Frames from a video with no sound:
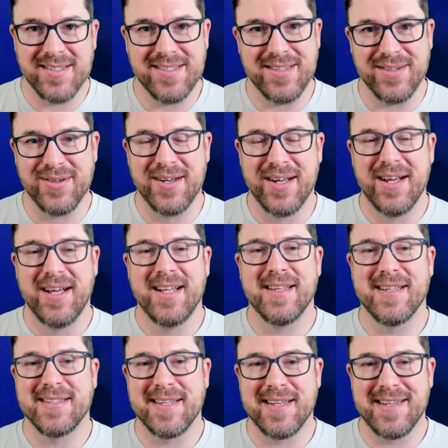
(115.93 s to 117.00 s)
So
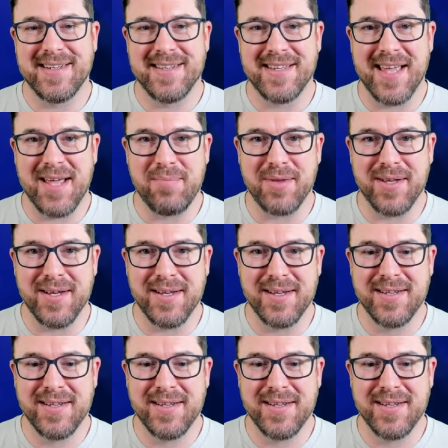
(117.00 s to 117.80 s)
let's get into the gameplay. All